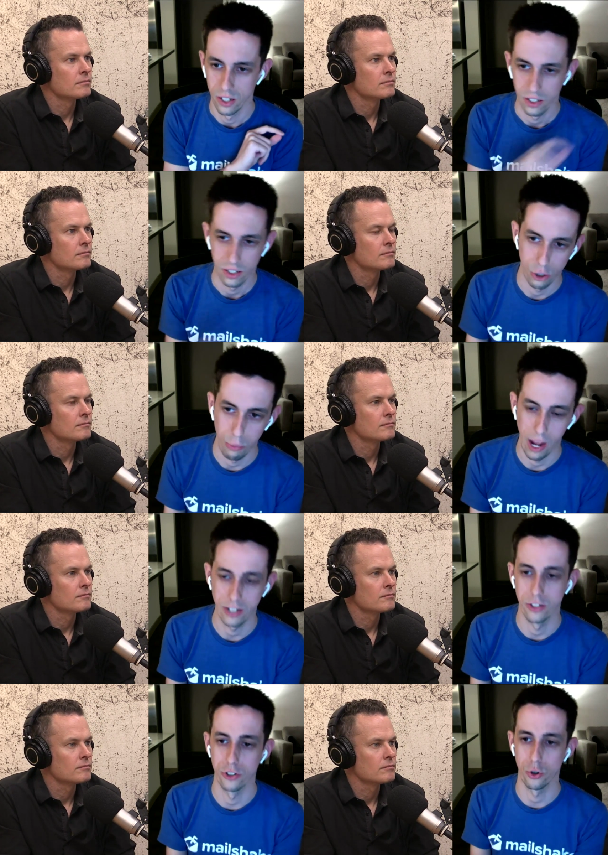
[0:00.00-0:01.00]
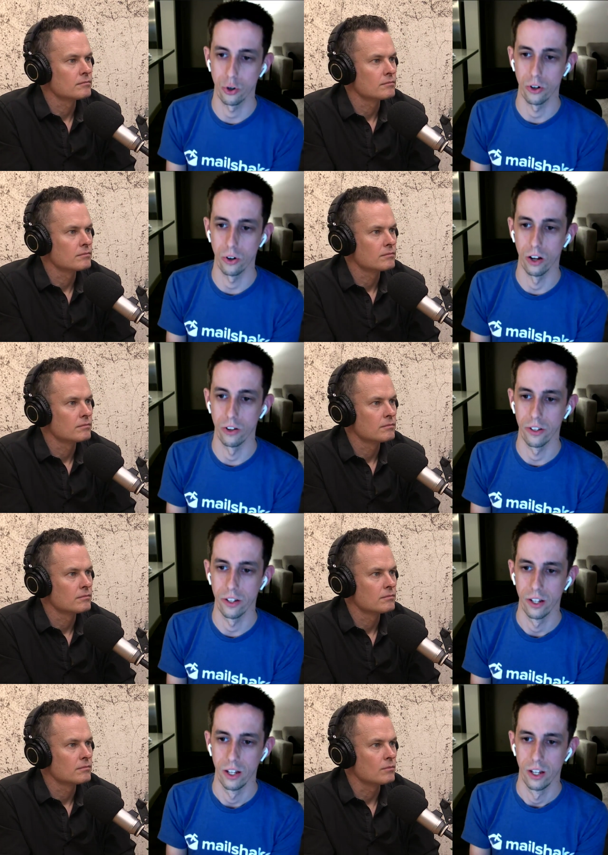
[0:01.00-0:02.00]
Speaker 1: go back to the short URLs.
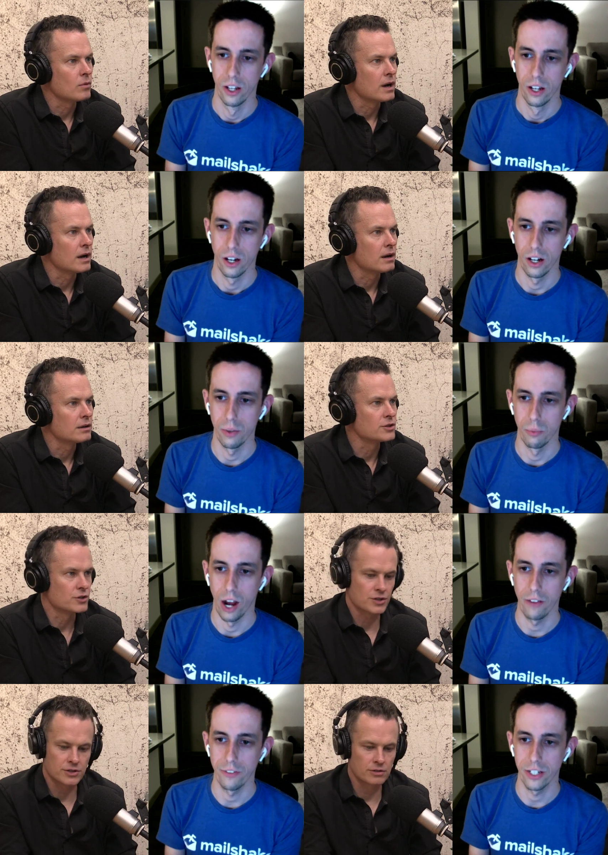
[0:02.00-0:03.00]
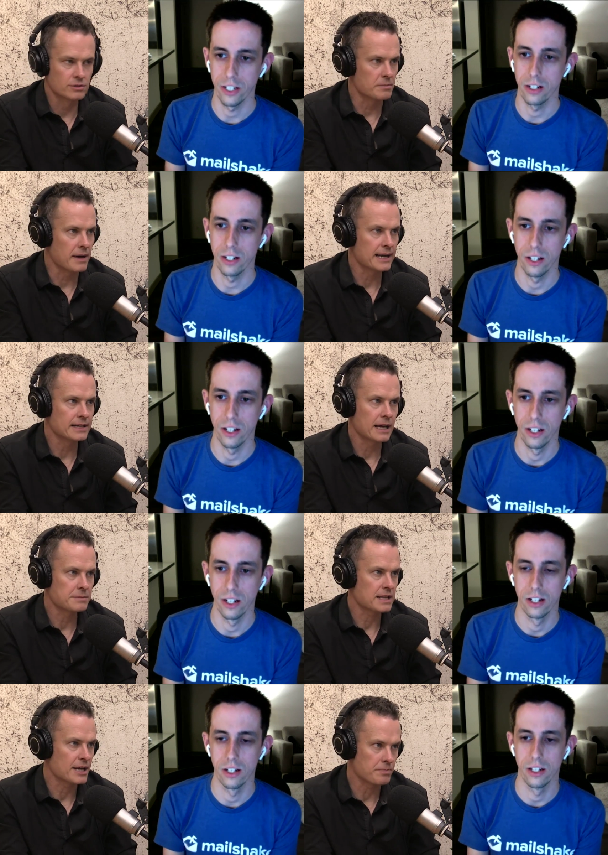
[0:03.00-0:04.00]
Wow. So just domain name
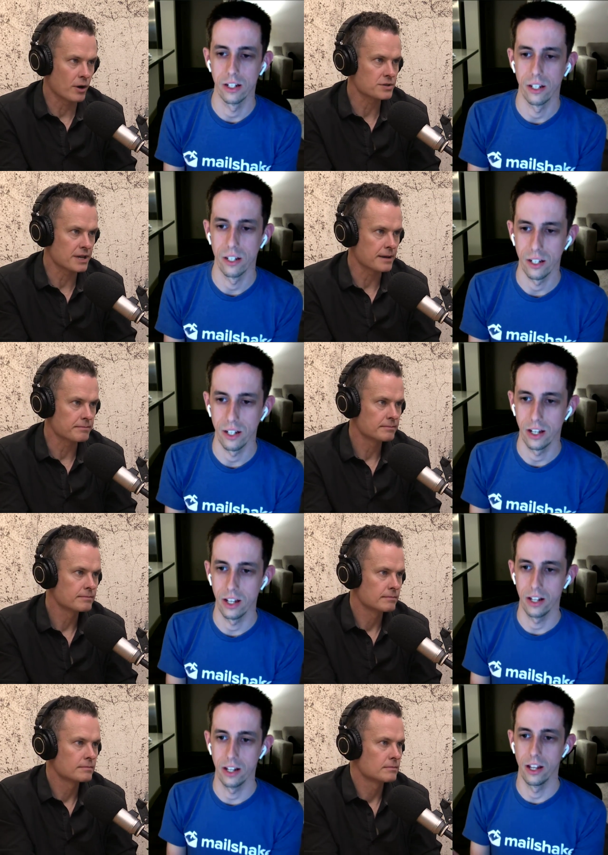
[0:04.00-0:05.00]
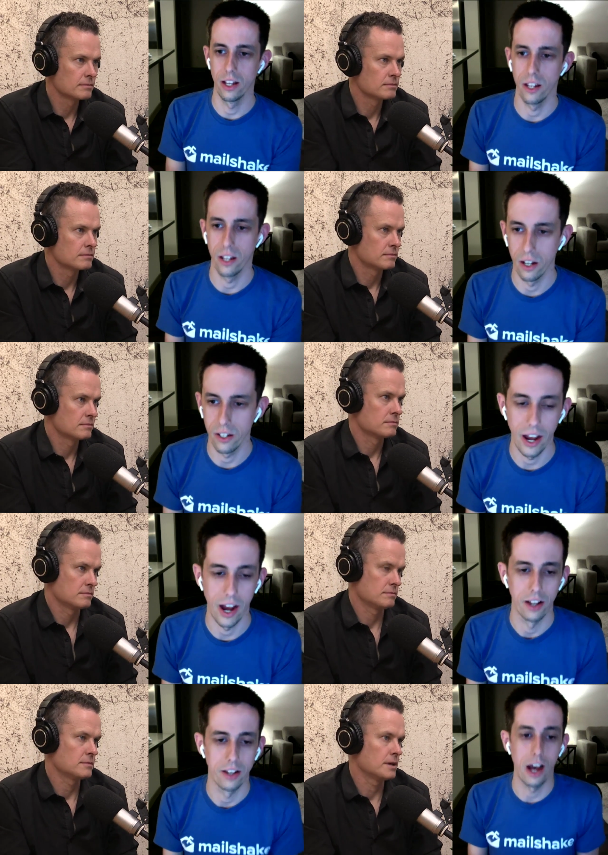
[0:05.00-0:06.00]
/ post name.
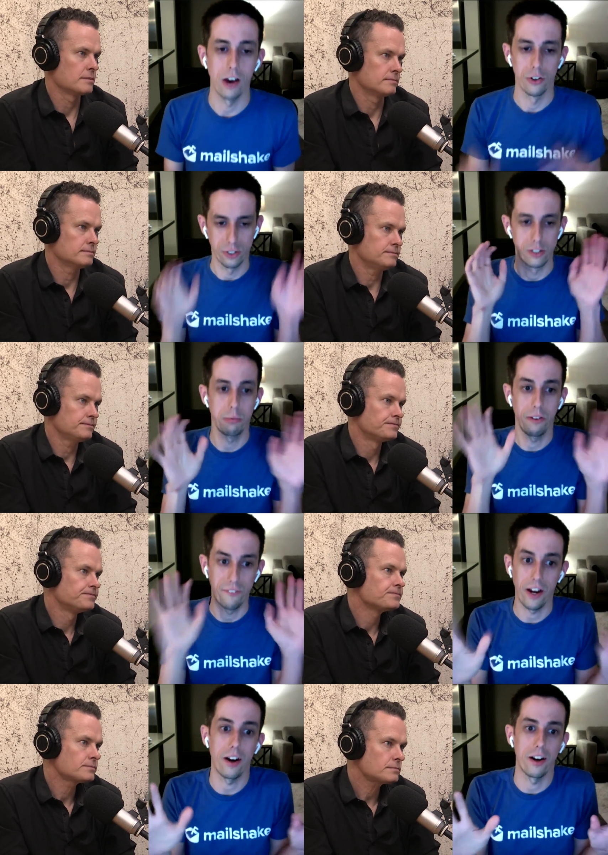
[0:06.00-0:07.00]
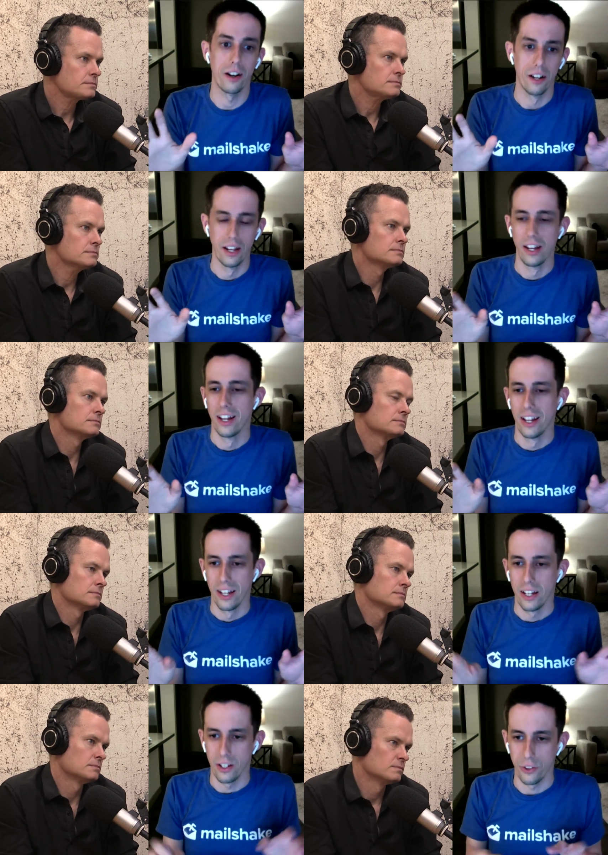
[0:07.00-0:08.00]
Yeah. Now, to be fair,
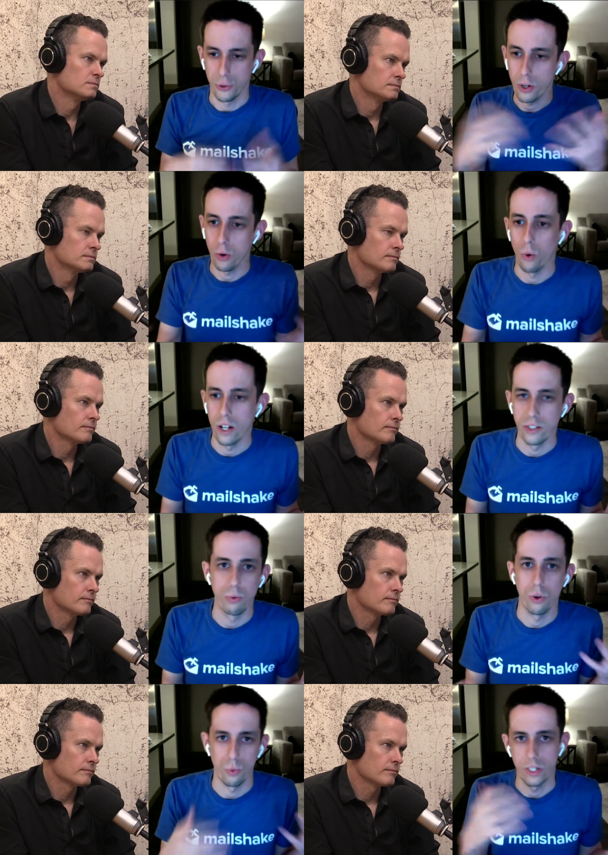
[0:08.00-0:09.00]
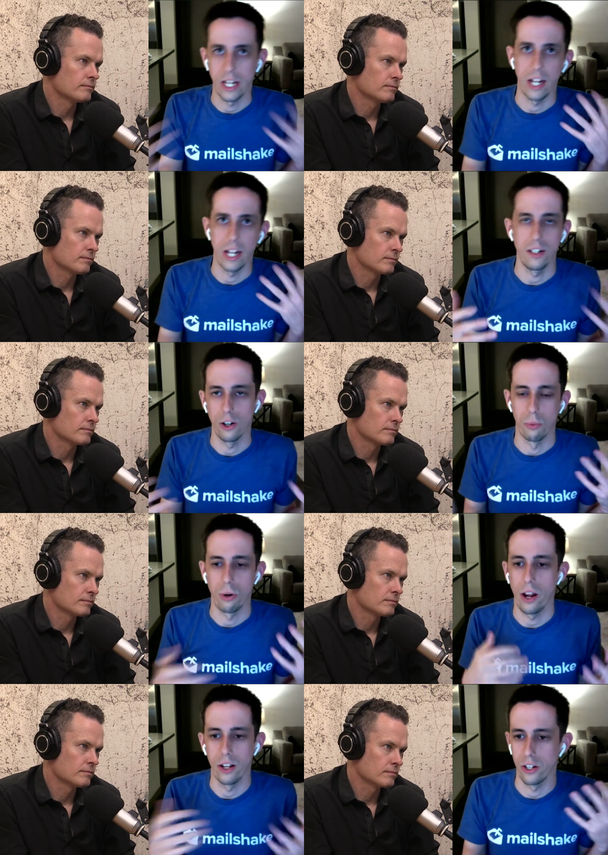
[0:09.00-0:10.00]
301s will retain,
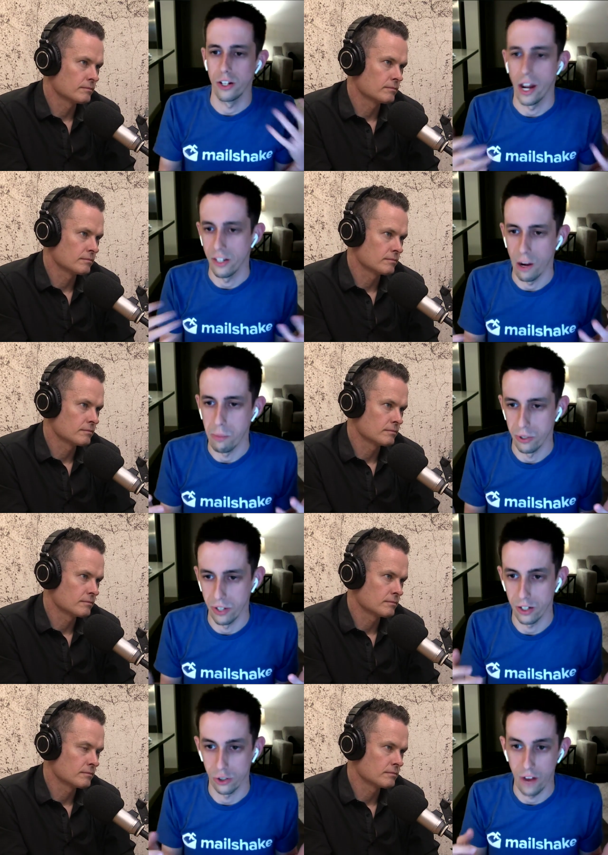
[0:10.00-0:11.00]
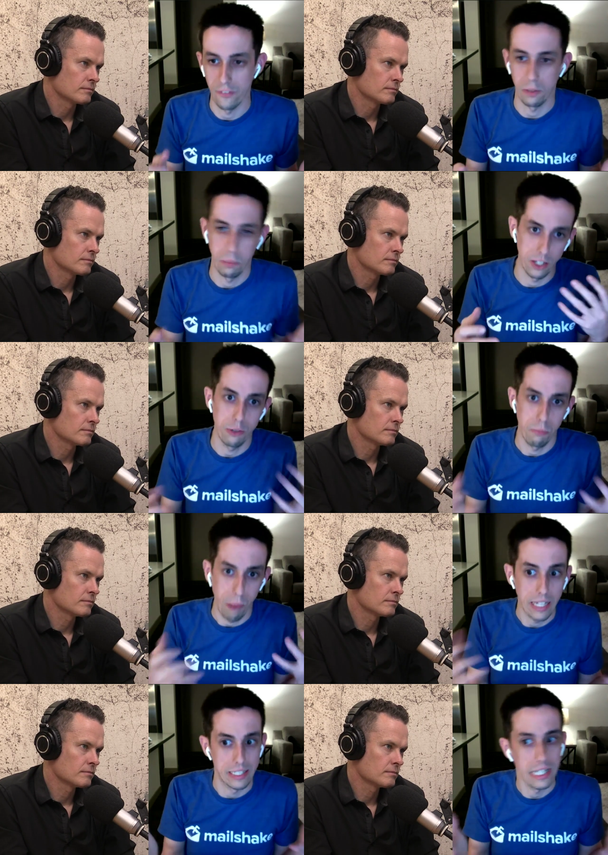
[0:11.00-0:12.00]
probably a good 95% of your traffic, but you
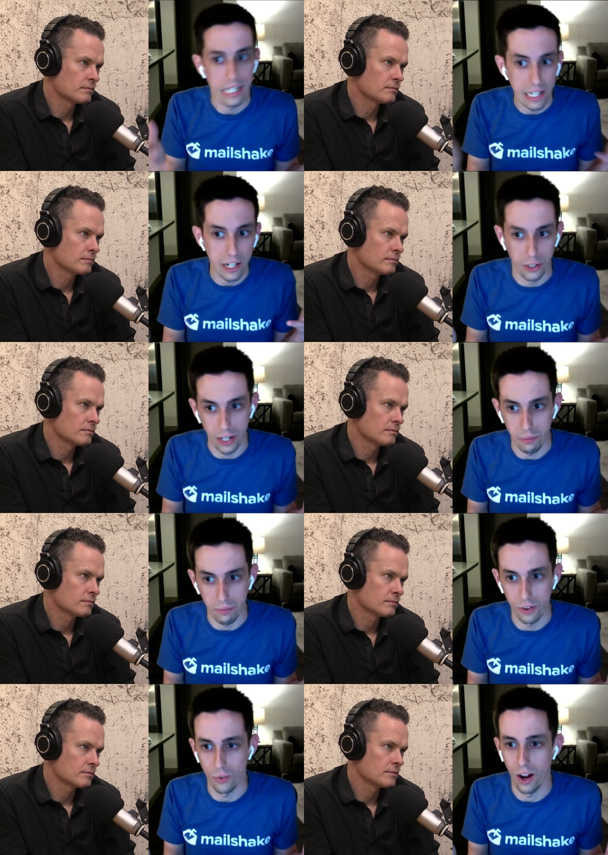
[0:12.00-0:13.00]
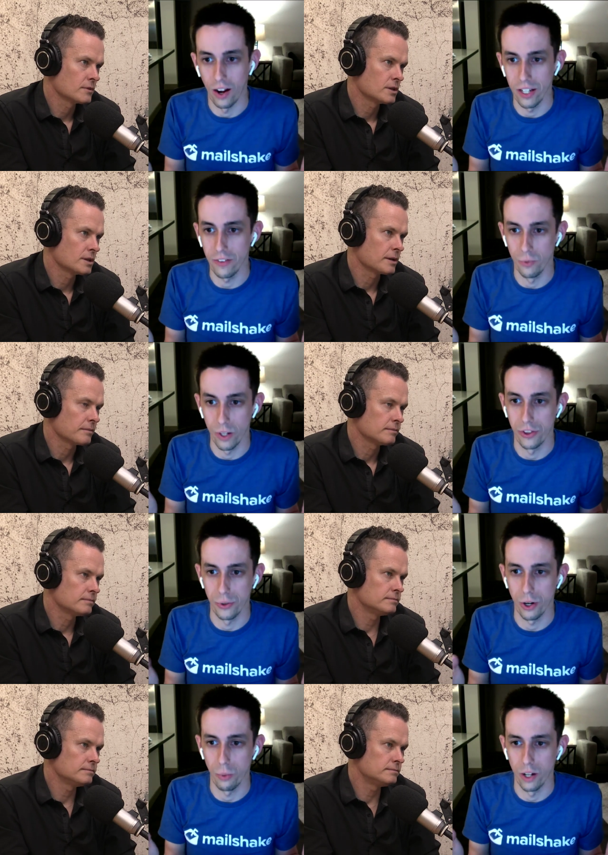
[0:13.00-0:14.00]
might see a little dip for a while, even with
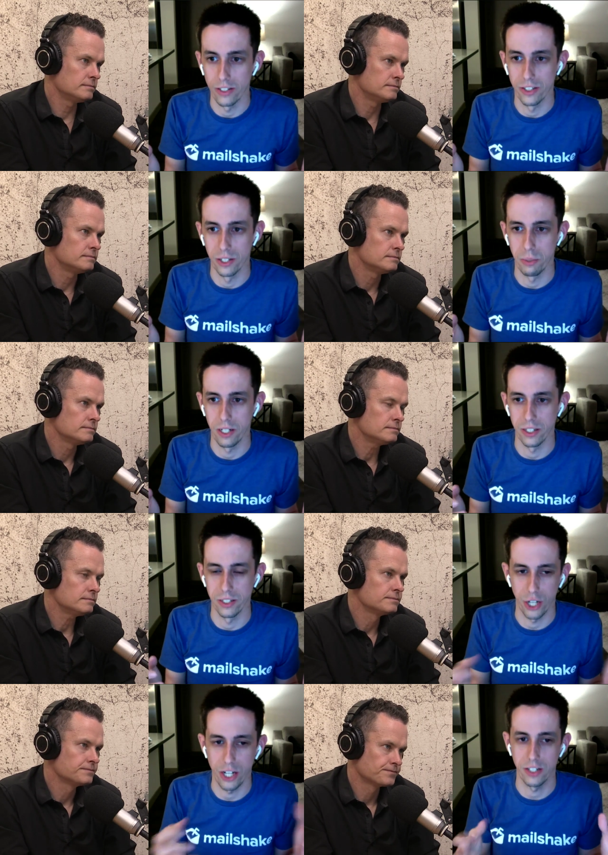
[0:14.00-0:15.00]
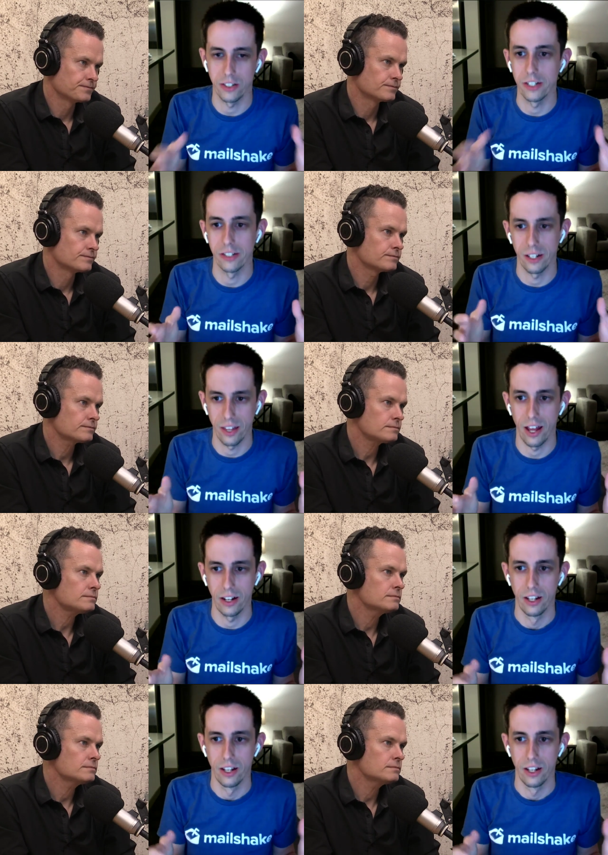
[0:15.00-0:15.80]
301s, just because changing things like that